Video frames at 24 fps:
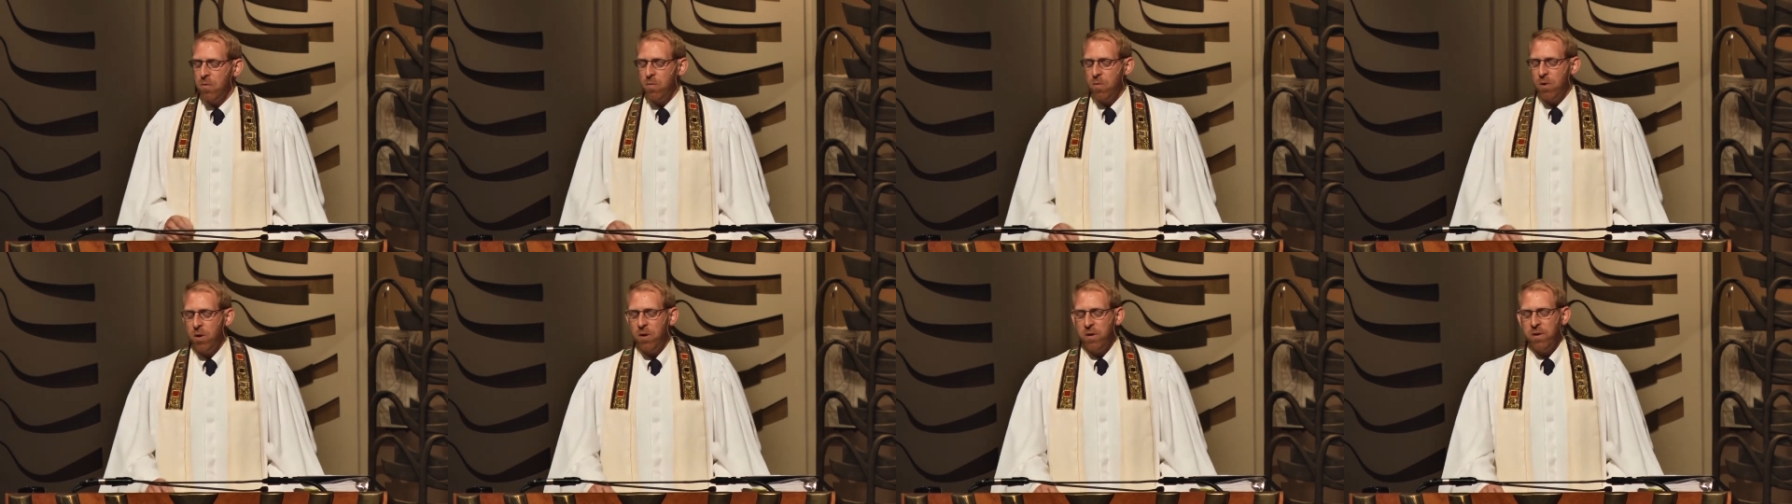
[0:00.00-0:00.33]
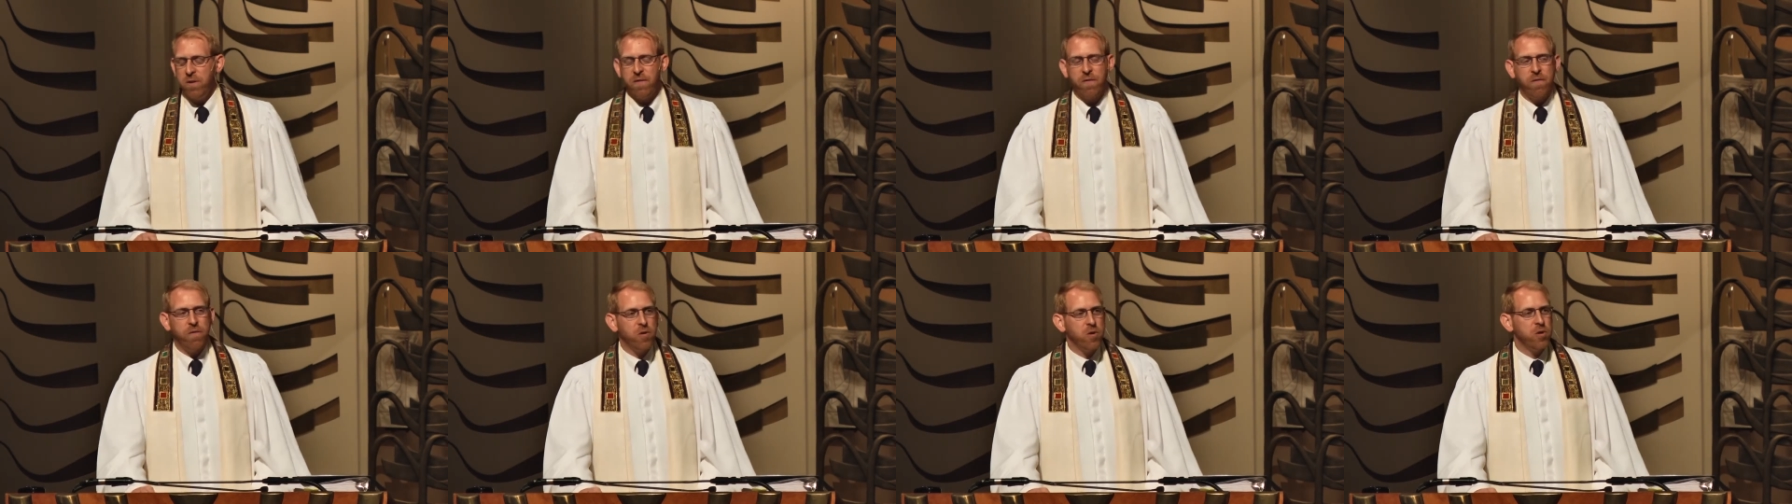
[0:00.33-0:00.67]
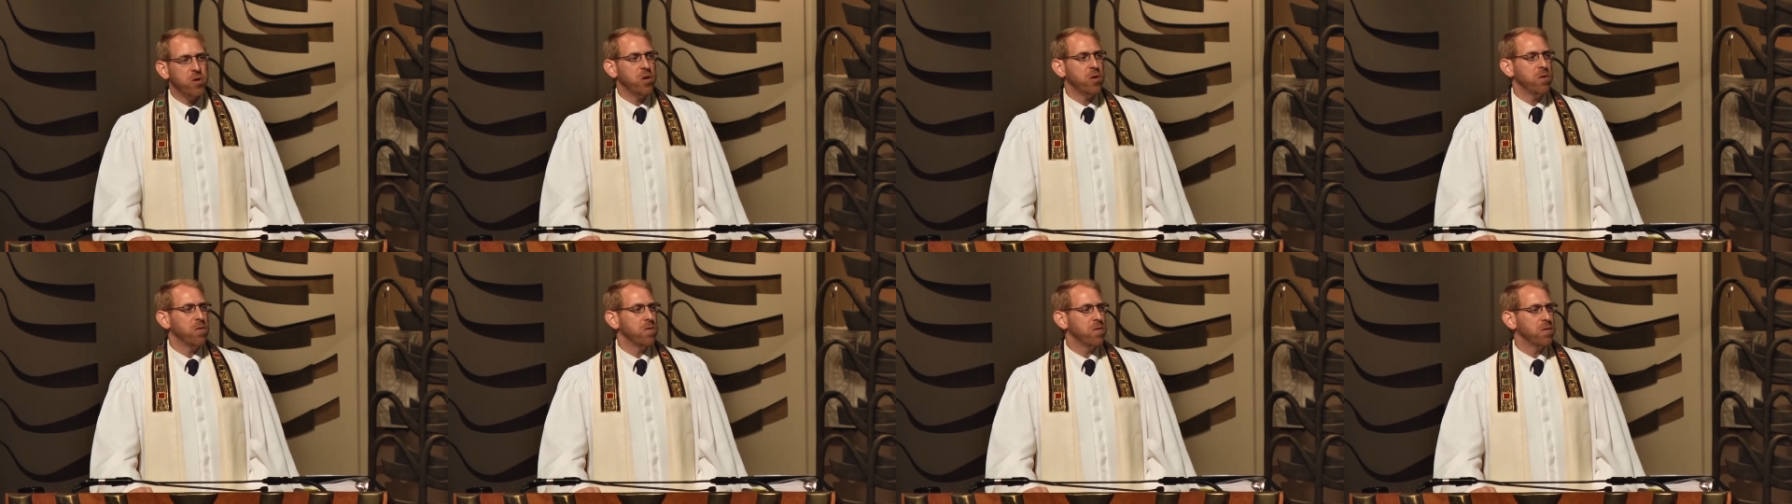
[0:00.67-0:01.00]
Where are the
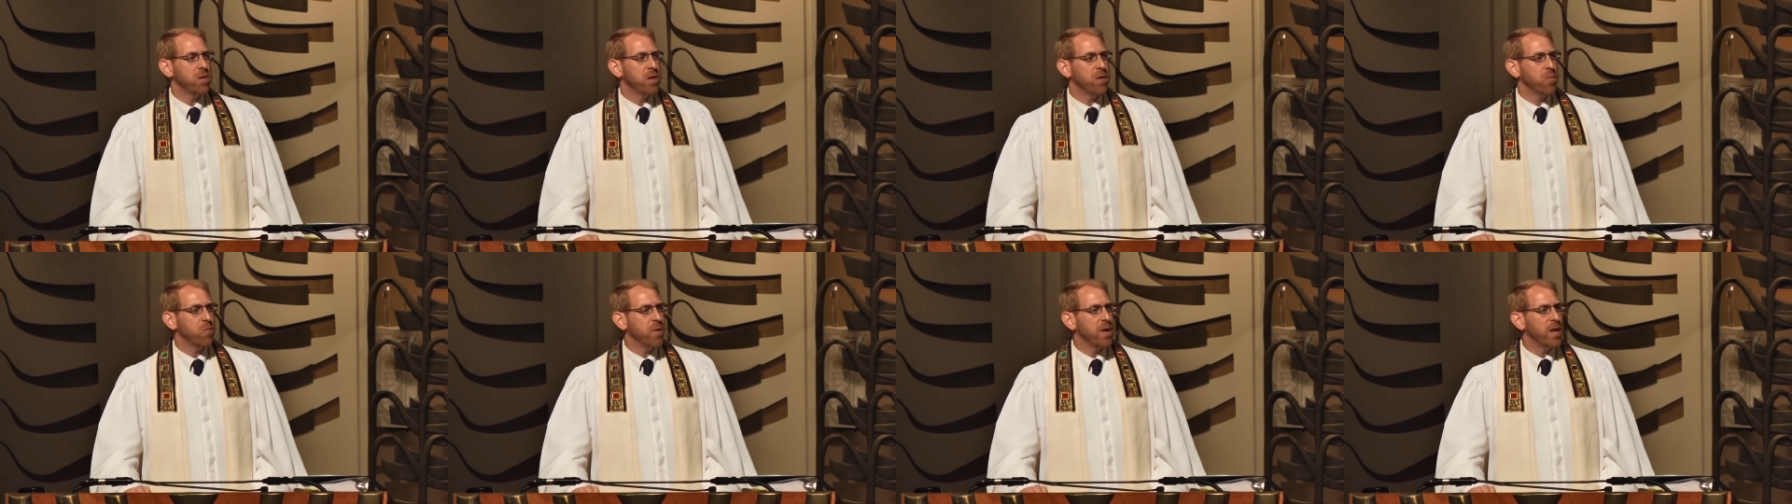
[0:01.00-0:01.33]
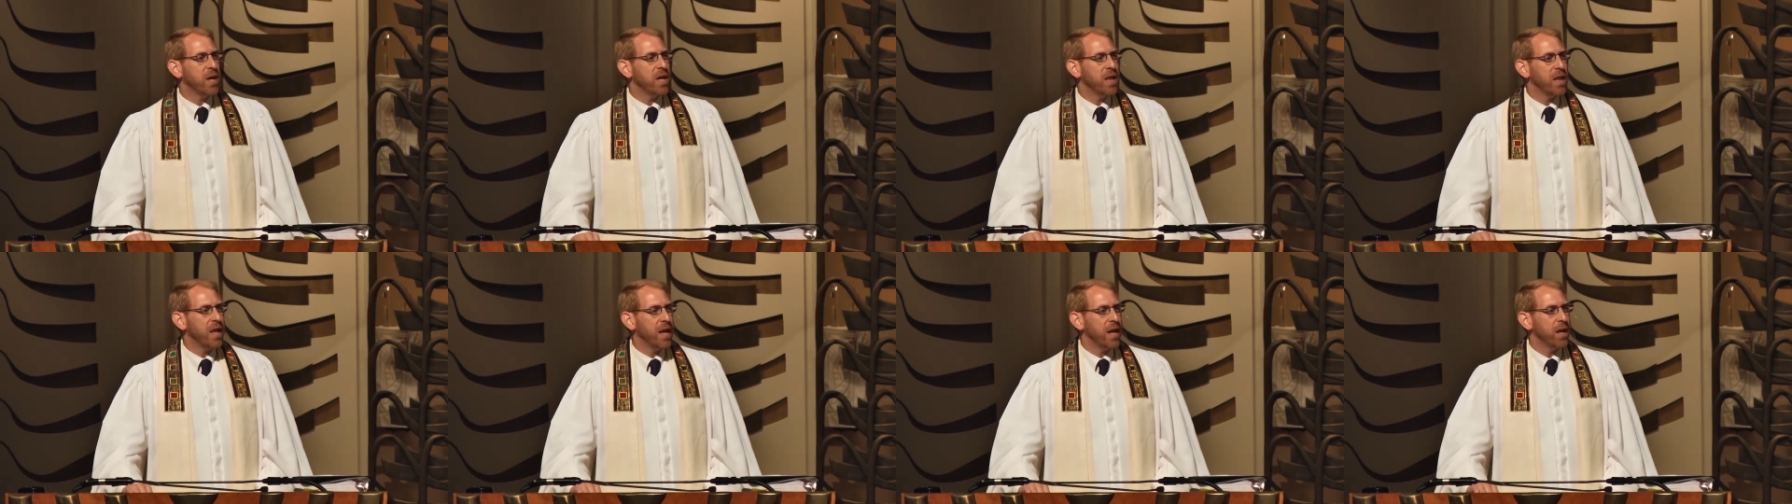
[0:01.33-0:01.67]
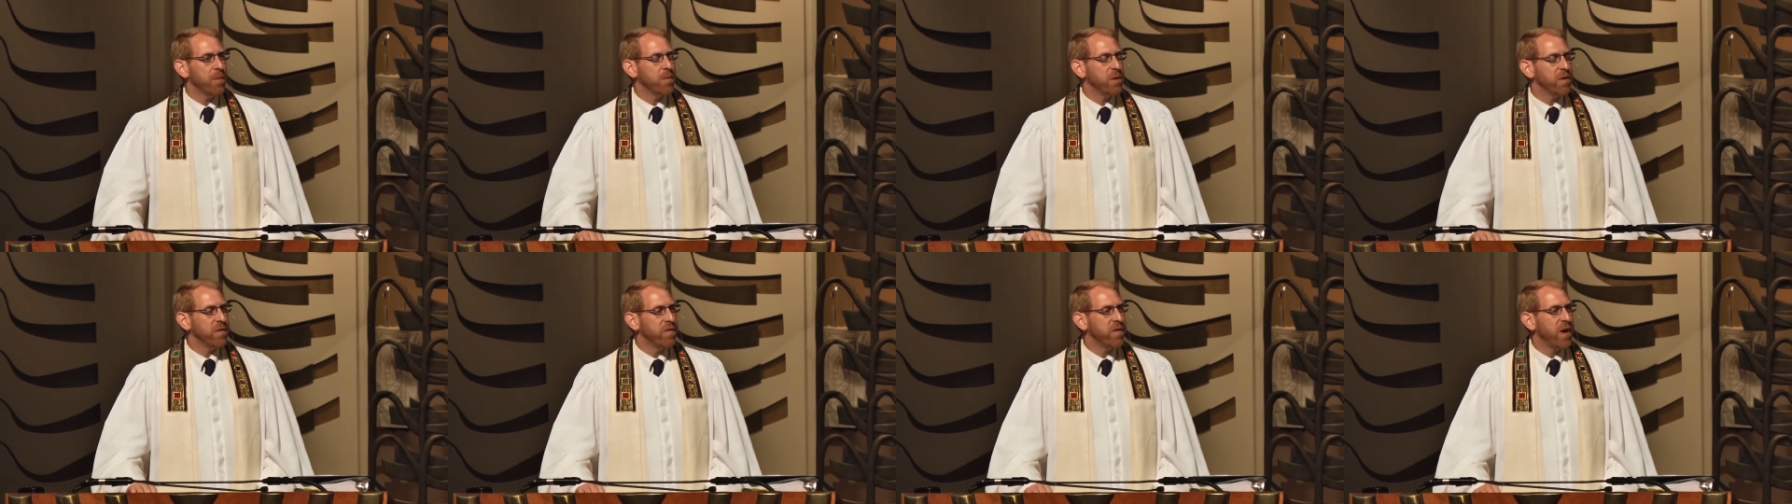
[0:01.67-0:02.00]
virtues that we
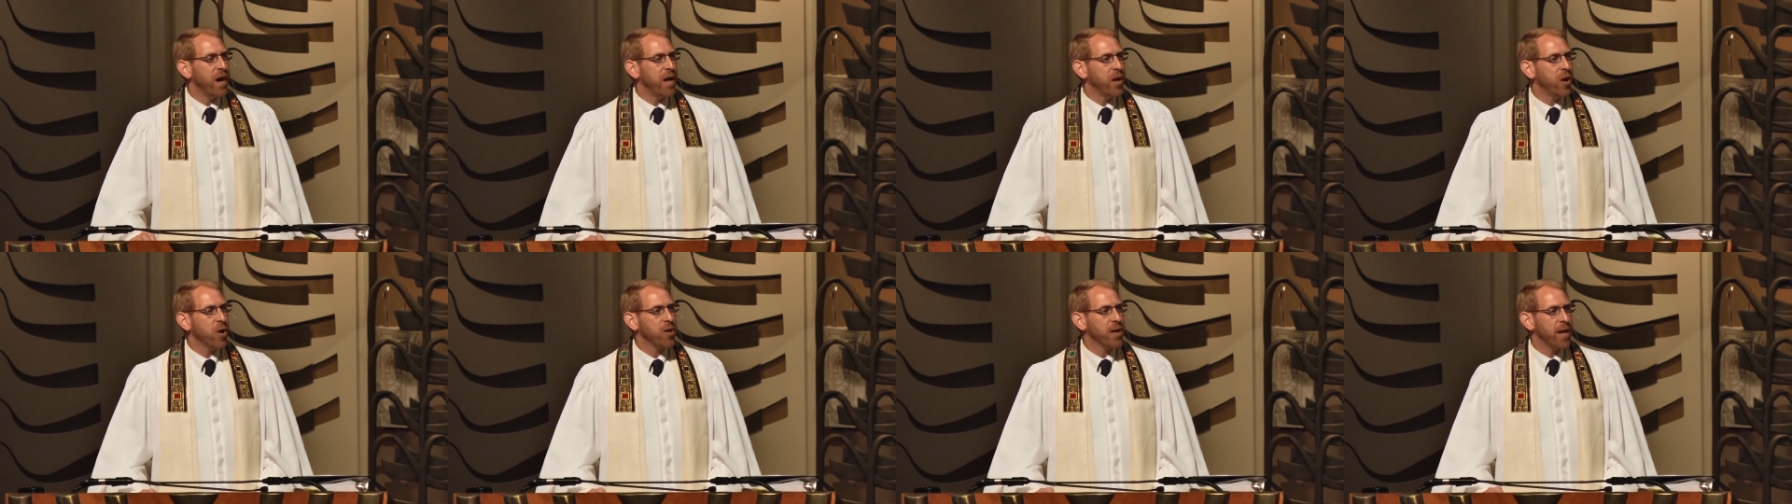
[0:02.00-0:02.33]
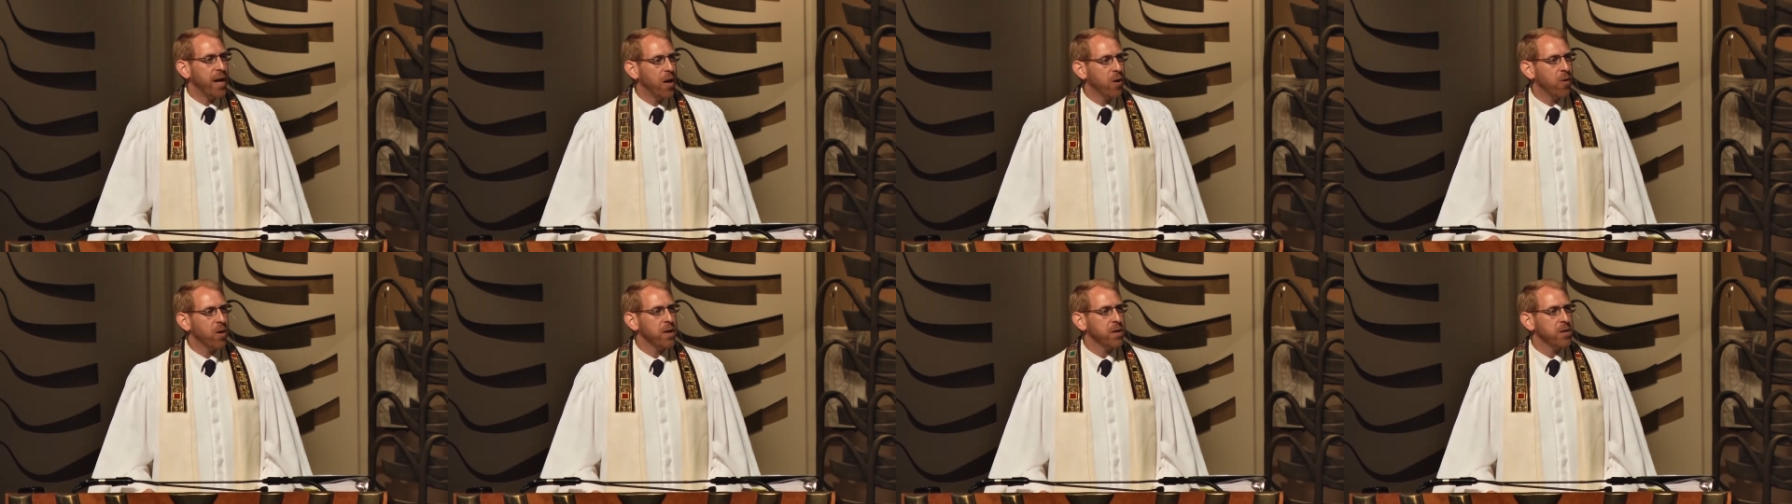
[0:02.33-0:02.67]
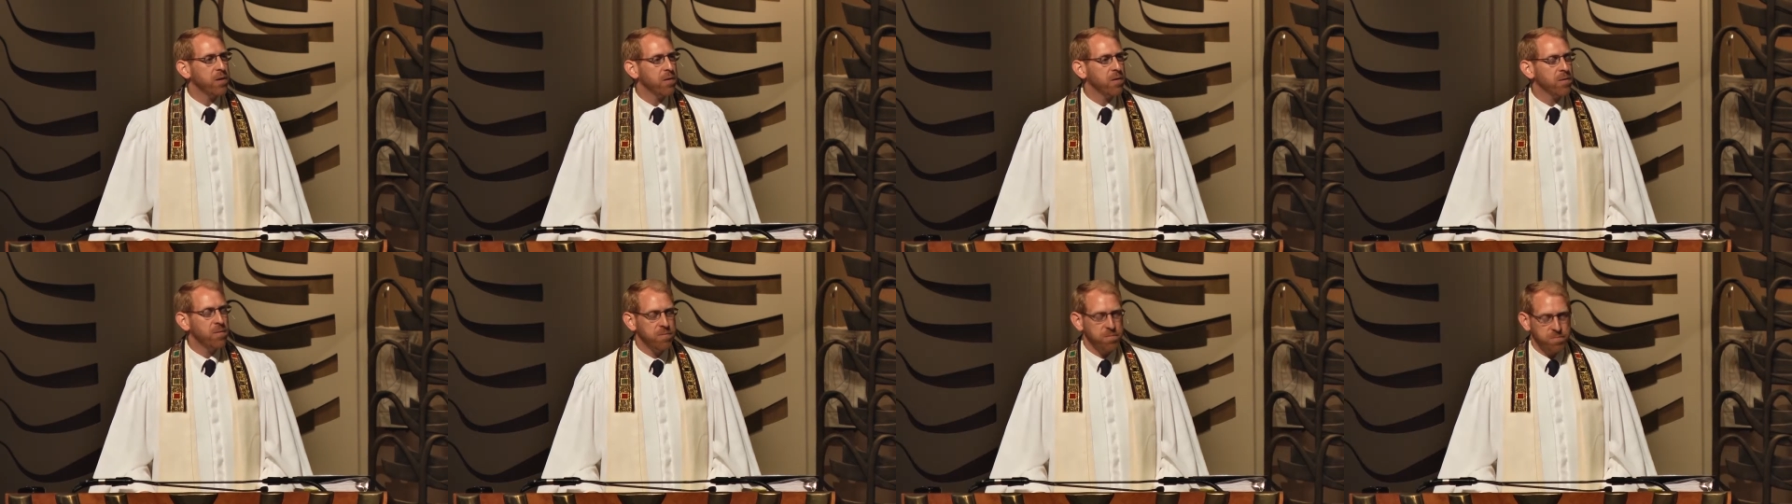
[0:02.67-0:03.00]
claim define our
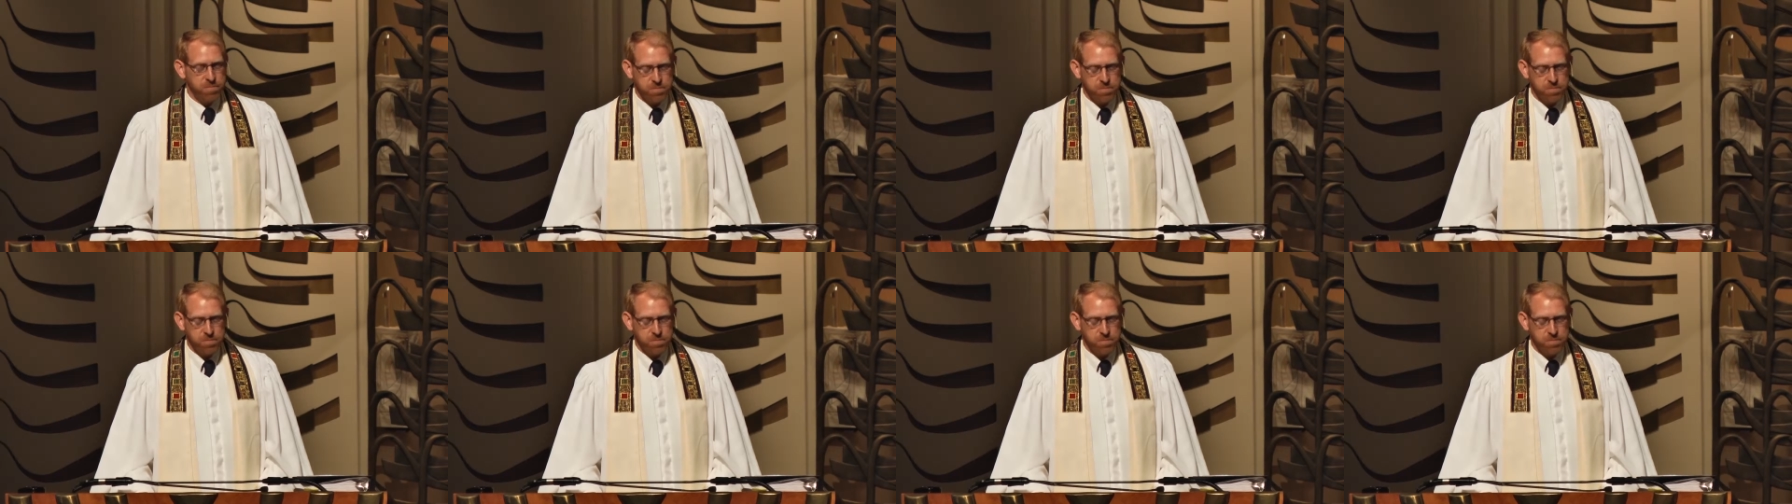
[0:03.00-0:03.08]
character?